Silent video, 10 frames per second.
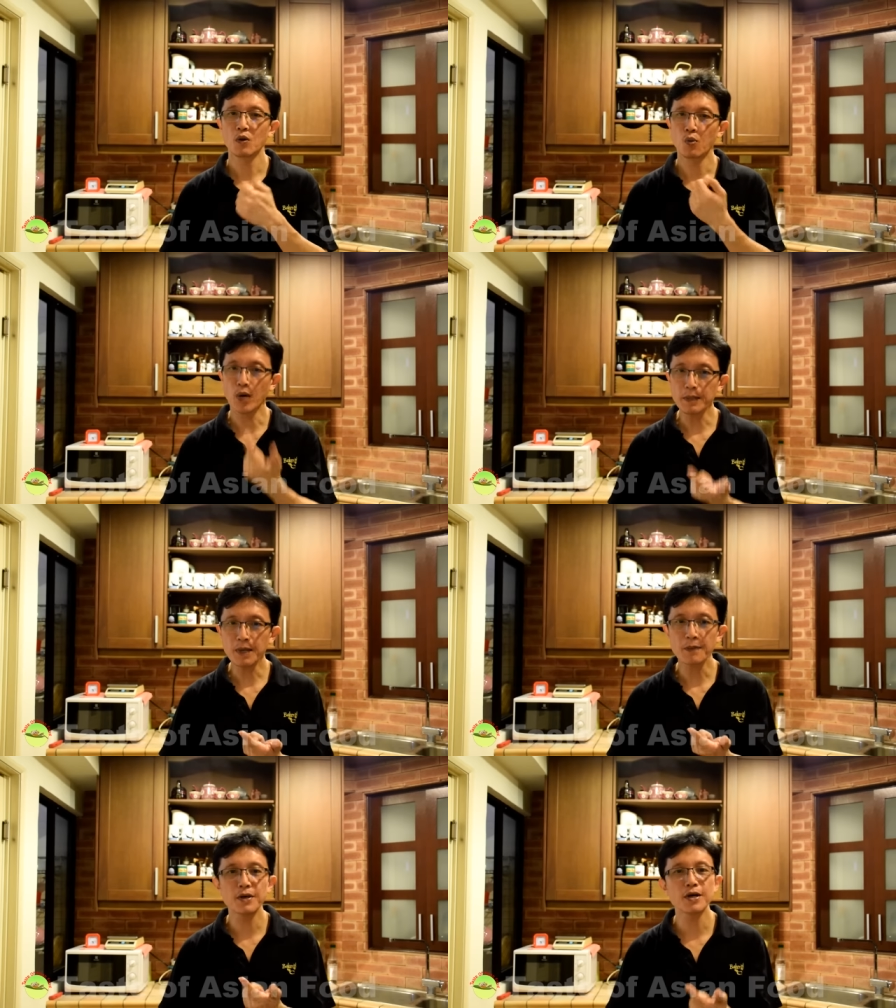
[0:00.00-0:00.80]
white
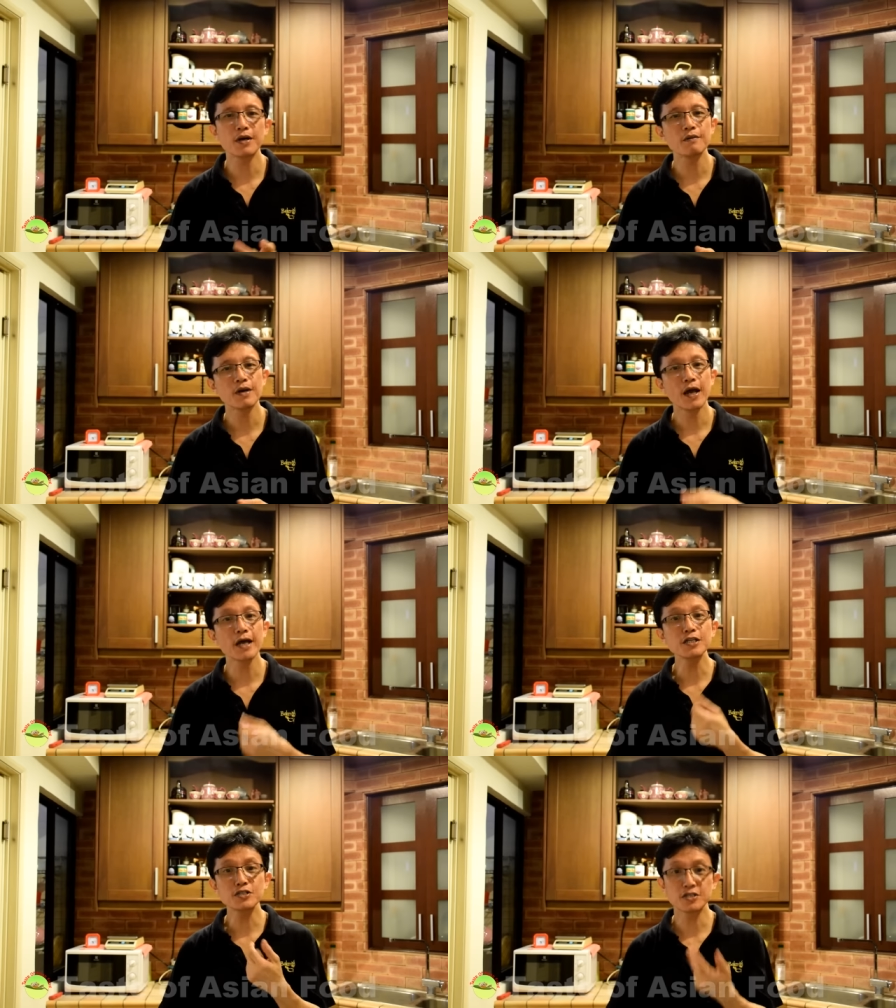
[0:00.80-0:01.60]
pepper
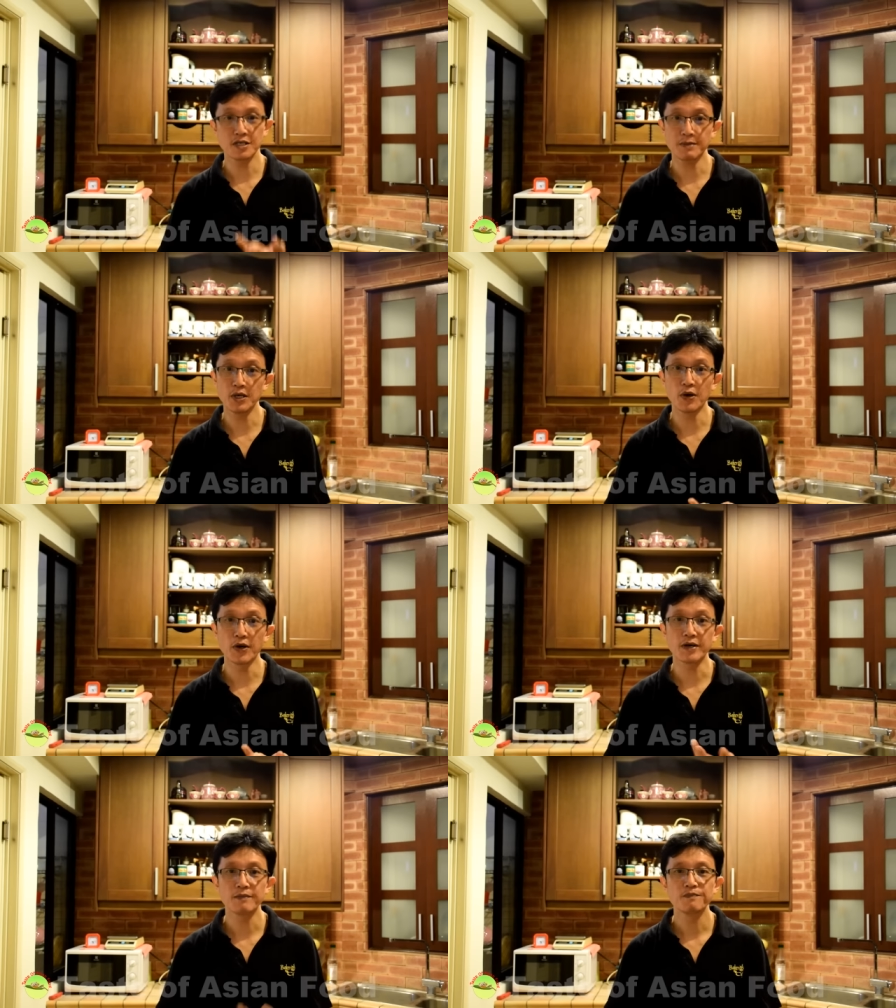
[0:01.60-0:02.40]
and sesame
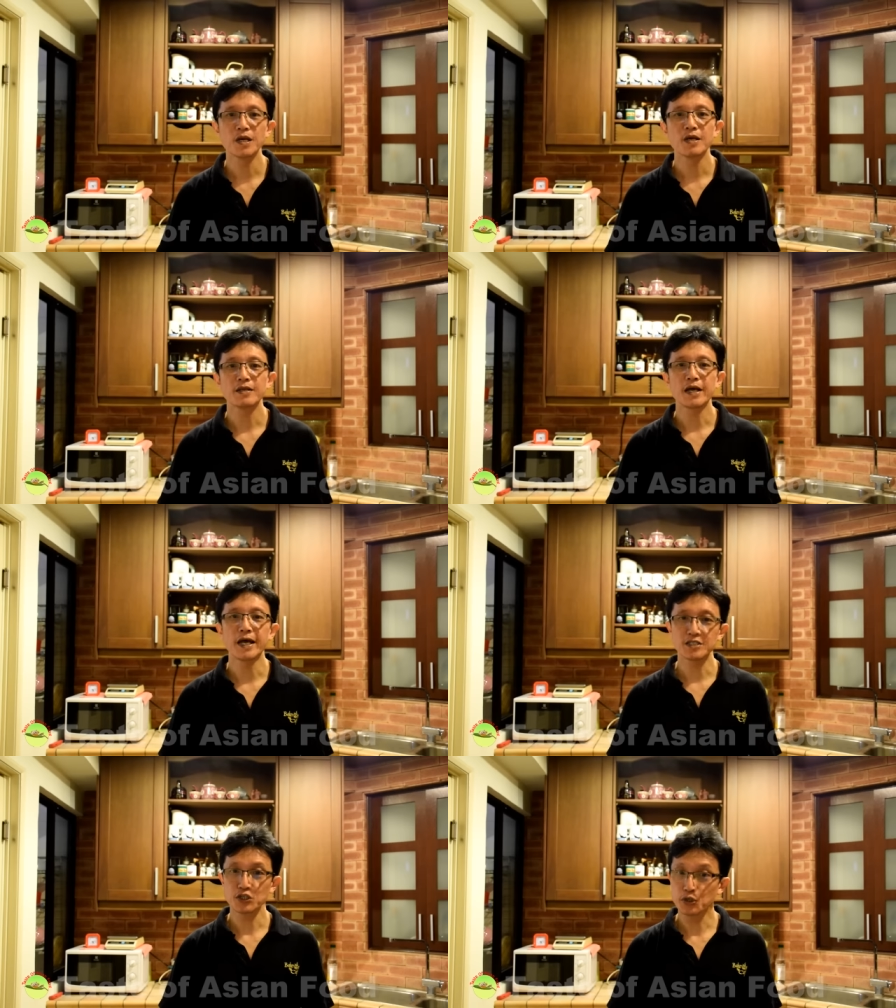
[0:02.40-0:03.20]
oil
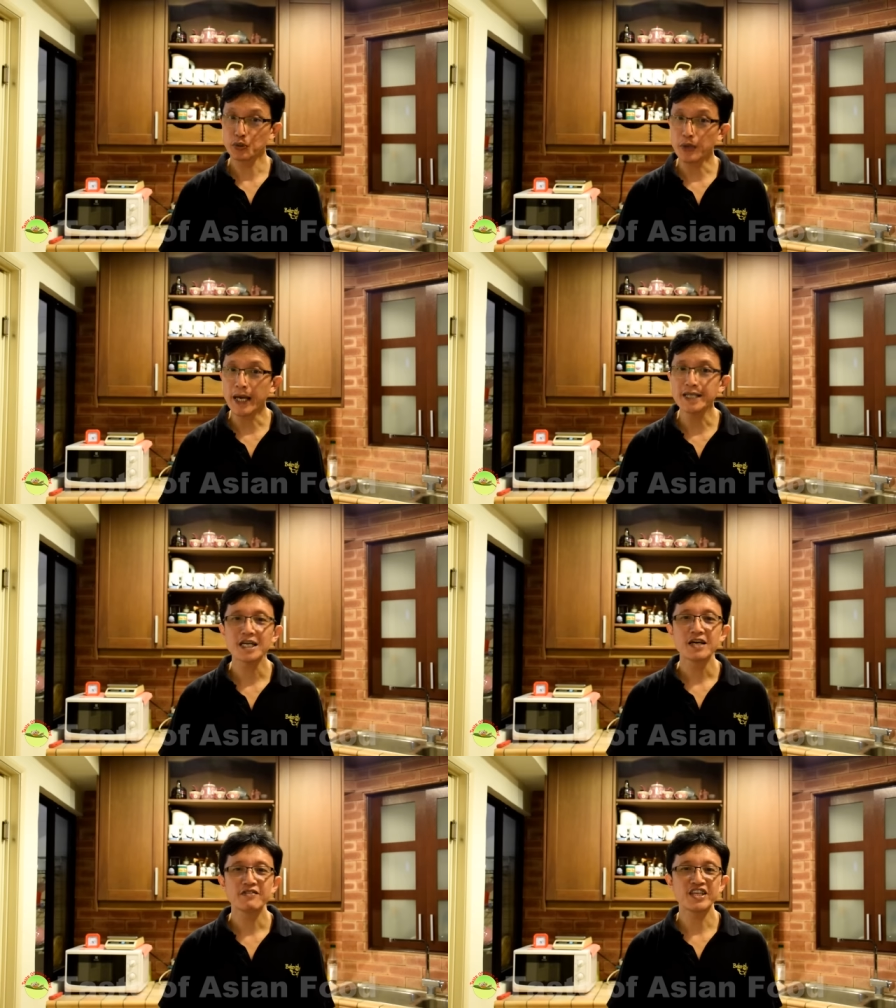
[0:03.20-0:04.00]
that
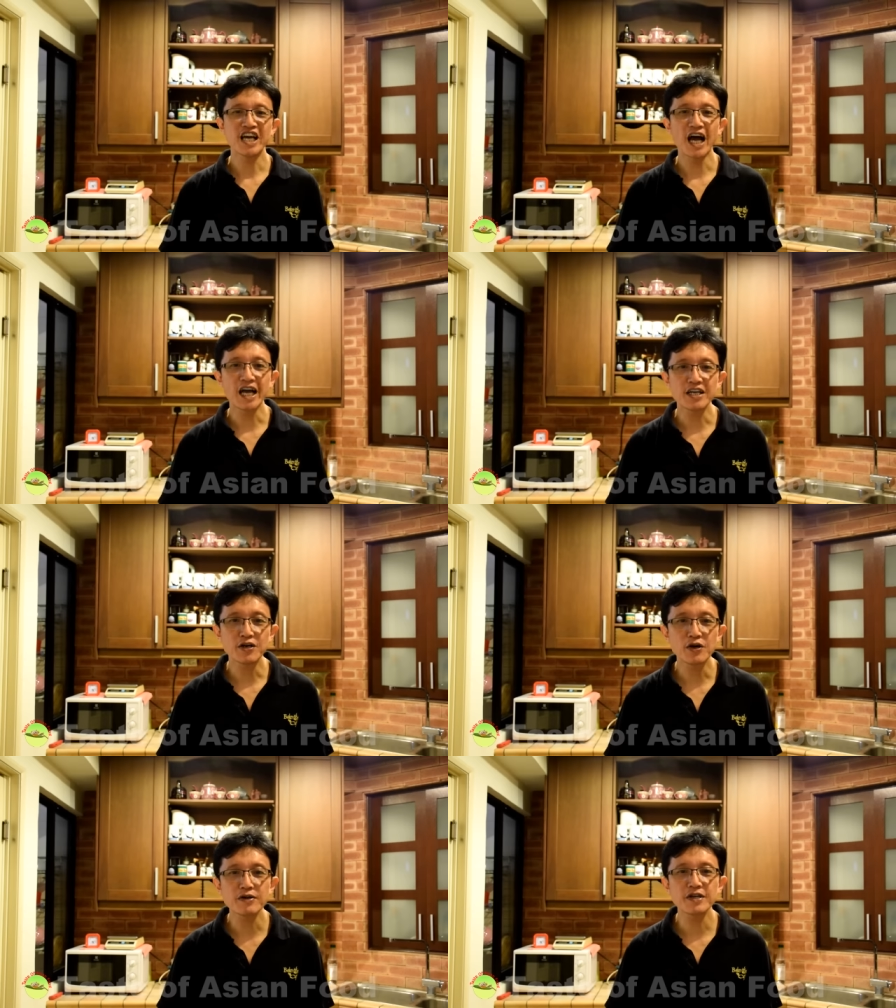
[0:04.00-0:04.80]
create the
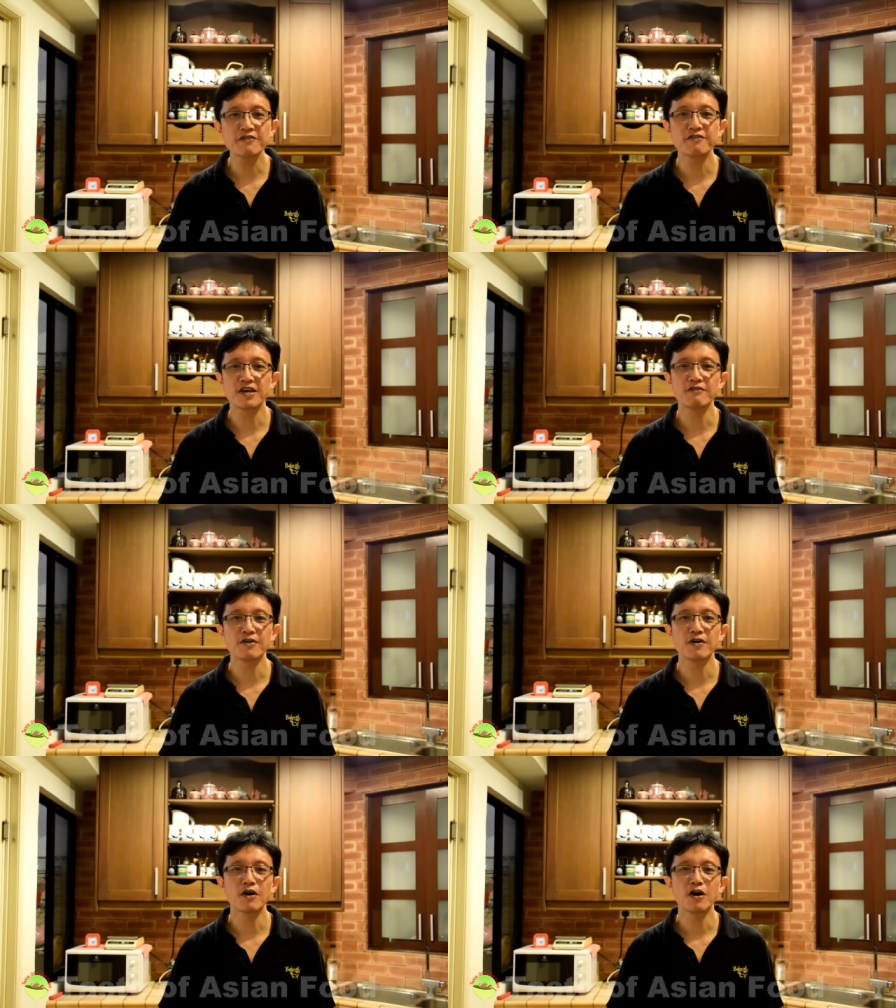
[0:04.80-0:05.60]
iconic
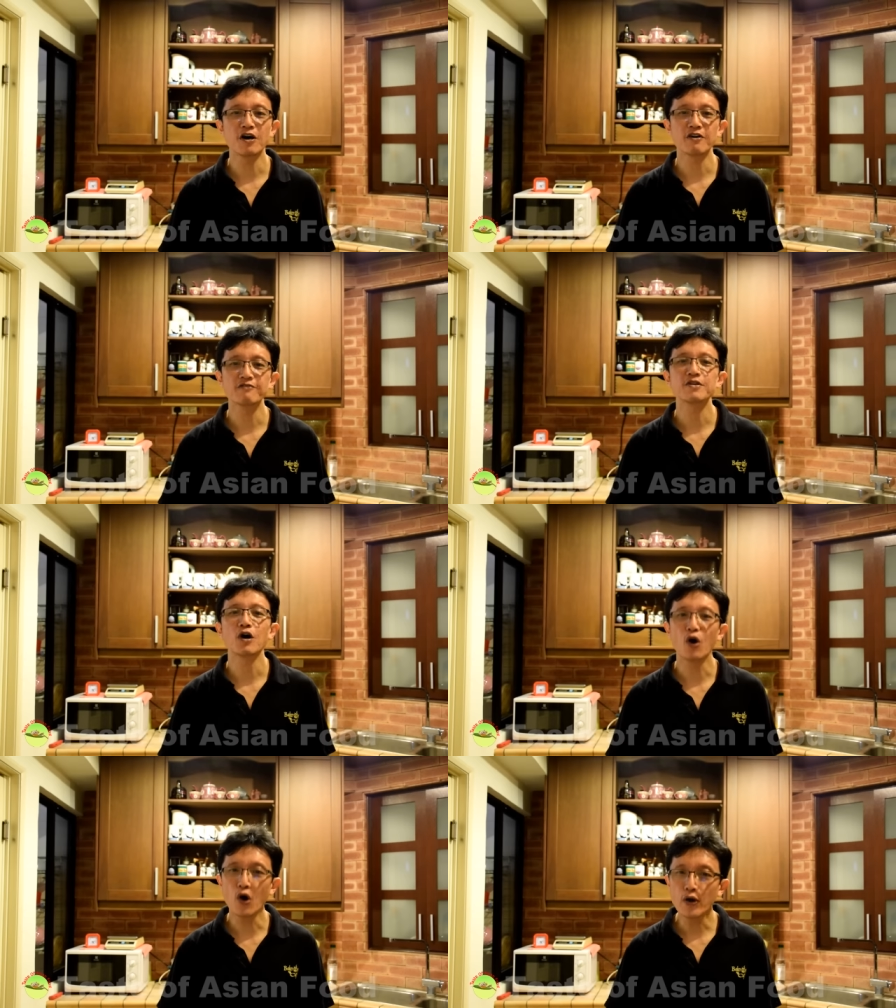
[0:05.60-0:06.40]
flavor of the
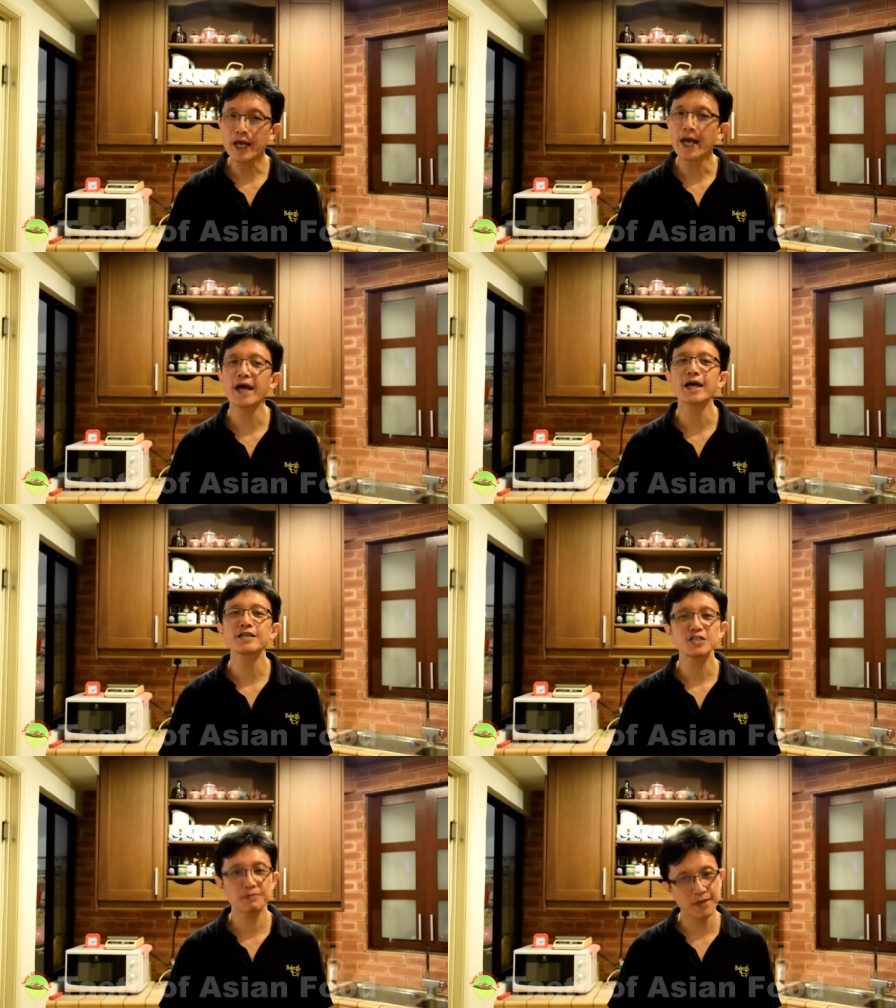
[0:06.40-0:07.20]
hot
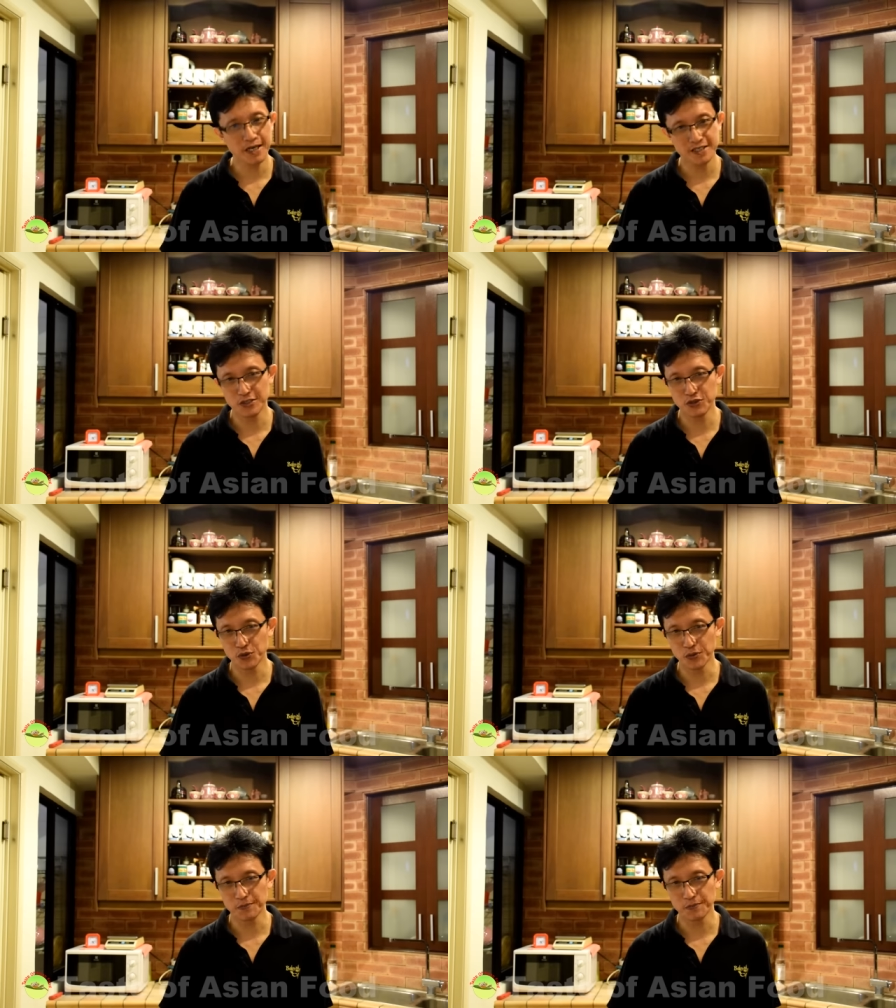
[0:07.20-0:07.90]
and spicy soup.